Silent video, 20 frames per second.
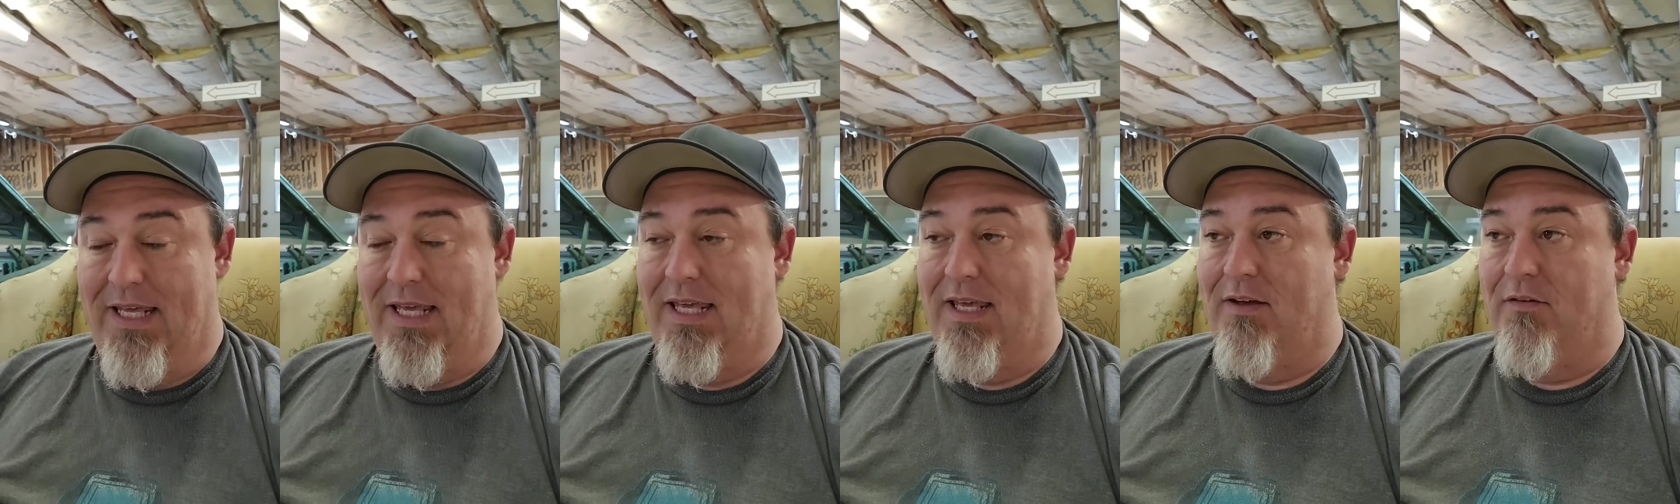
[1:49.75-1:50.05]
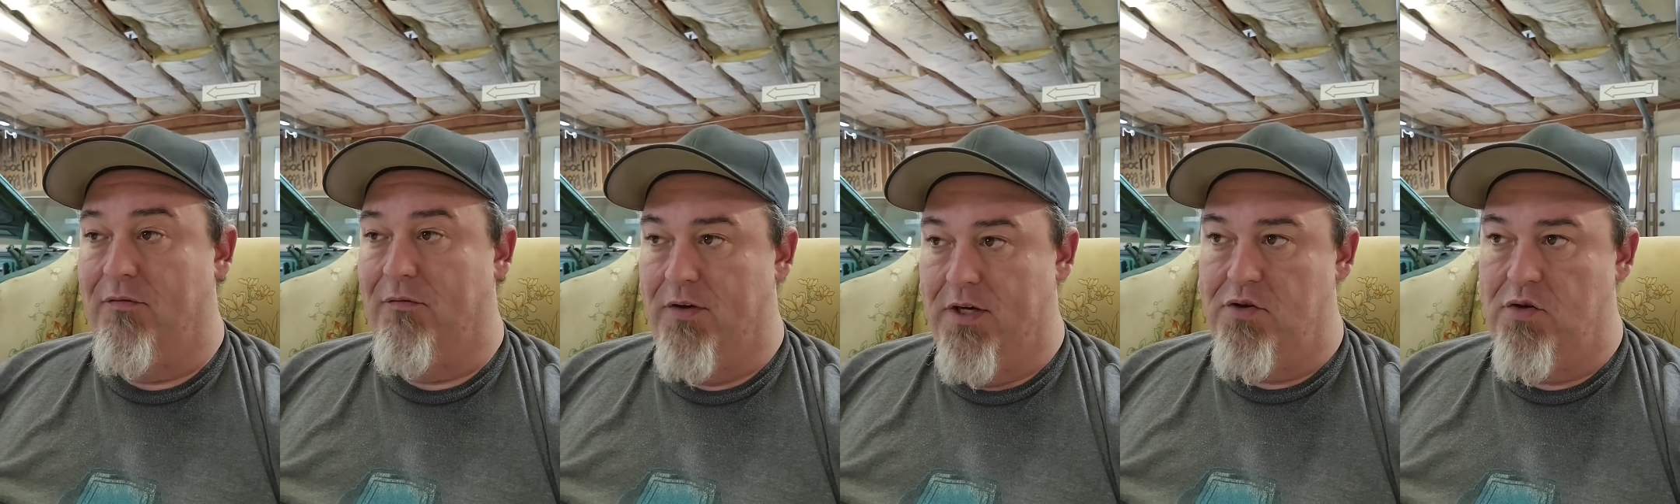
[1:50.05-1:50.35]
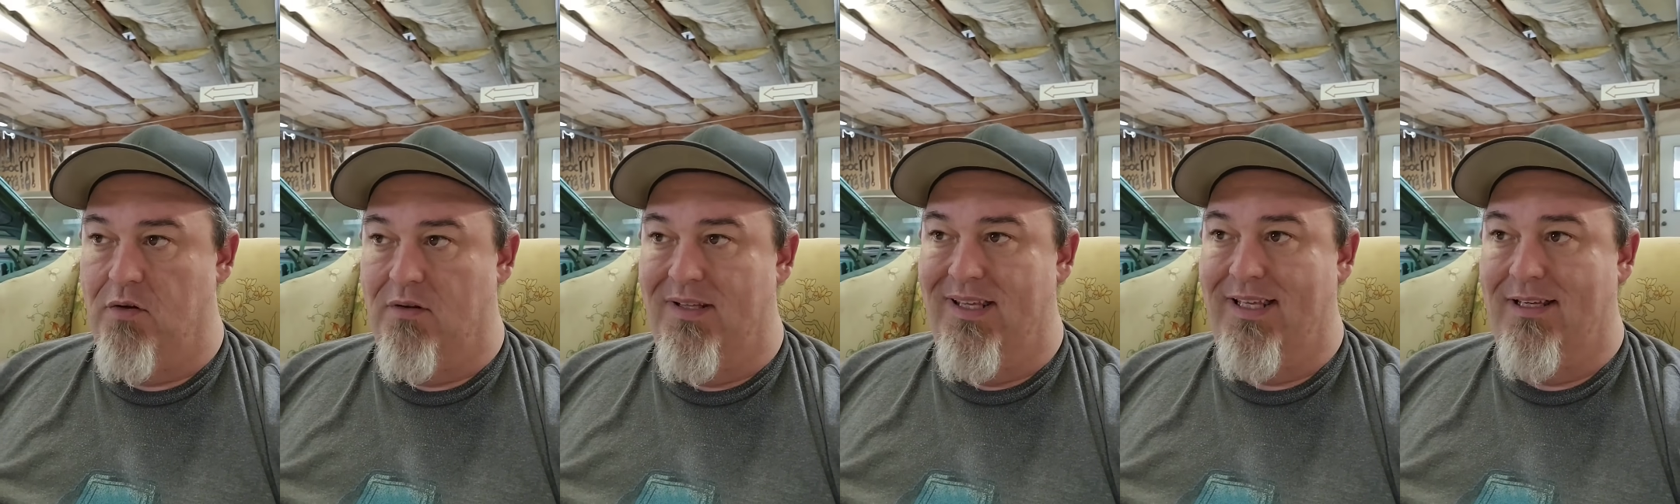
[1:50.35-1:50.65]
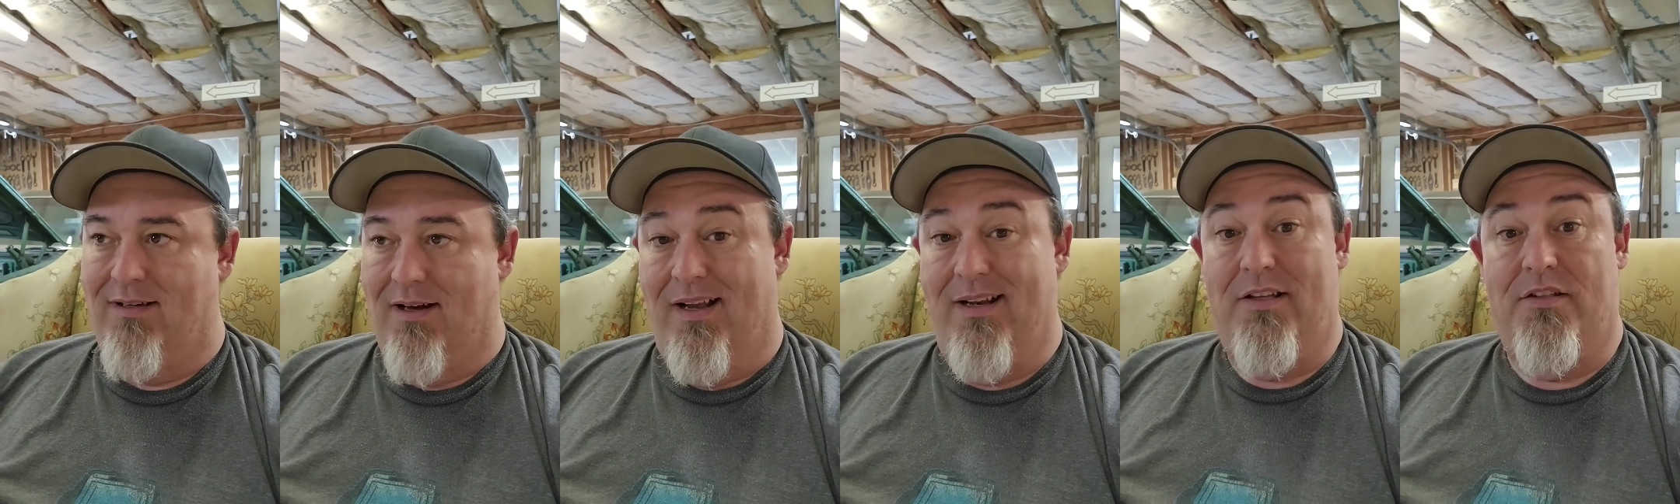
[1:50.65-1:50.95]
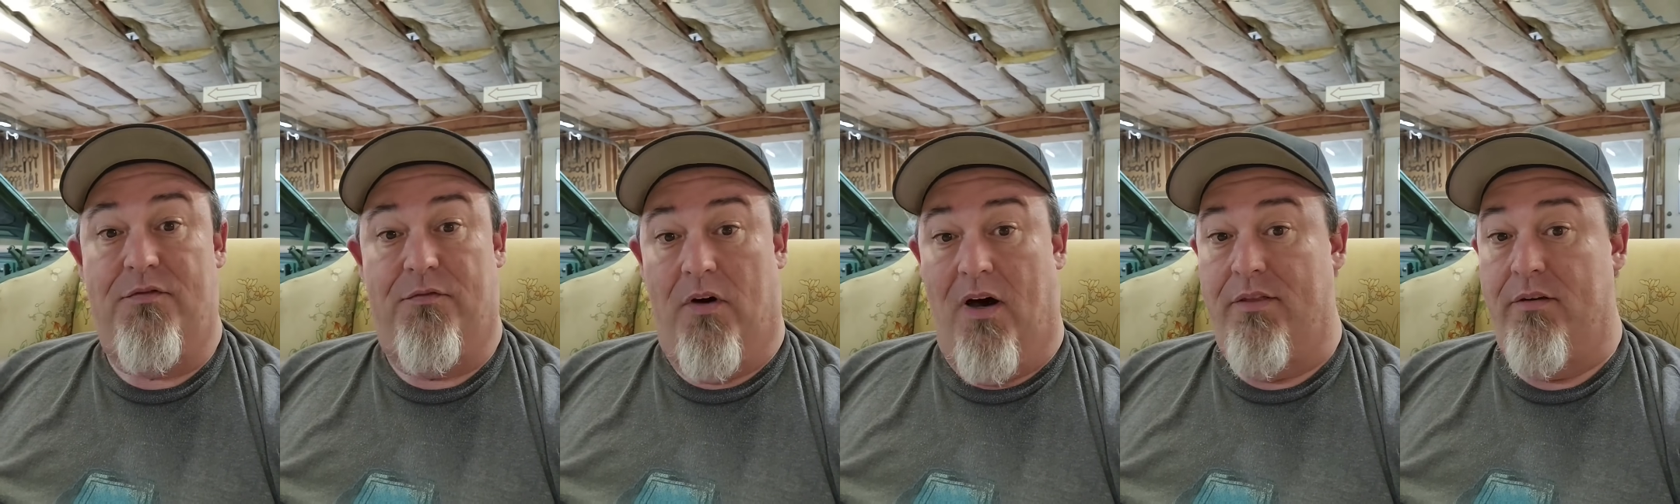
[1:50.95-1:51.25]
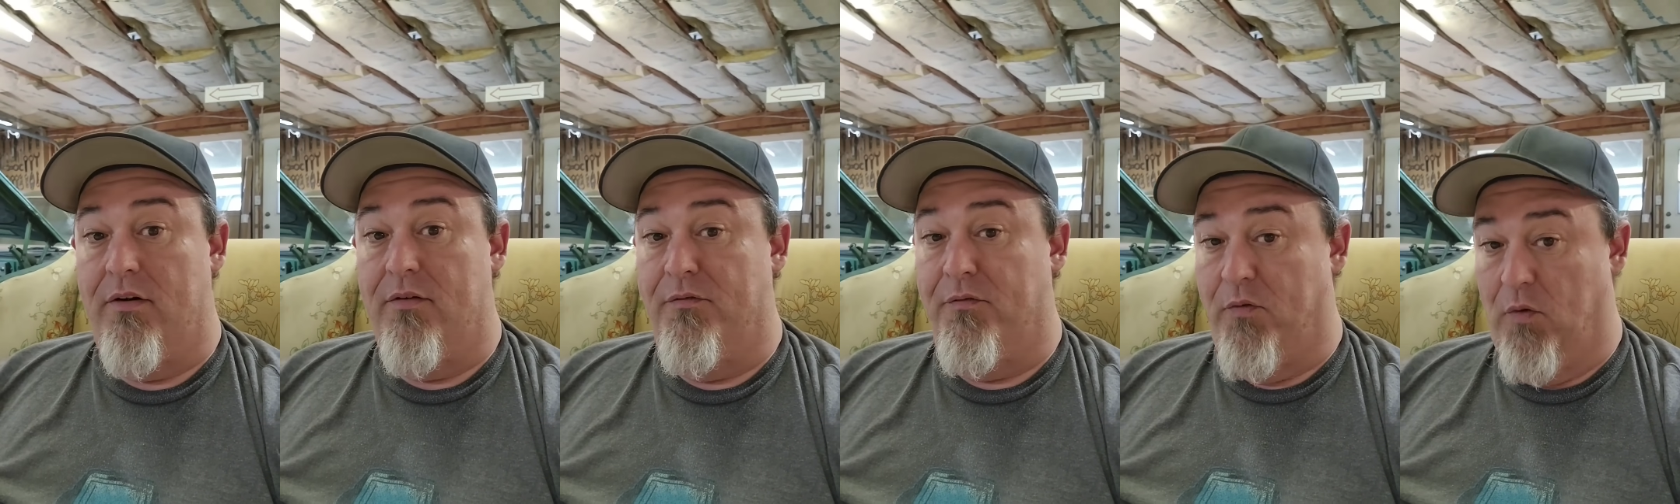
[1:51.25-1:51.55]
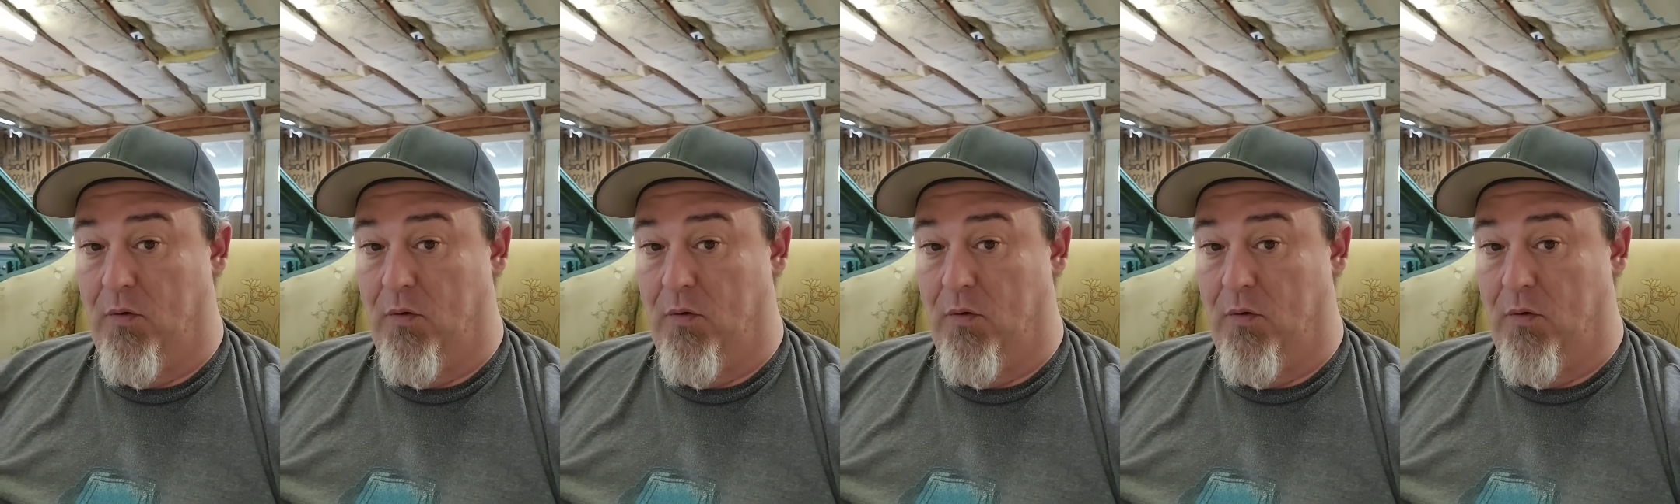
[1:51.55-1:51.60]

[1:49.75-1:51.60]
he officially got his father to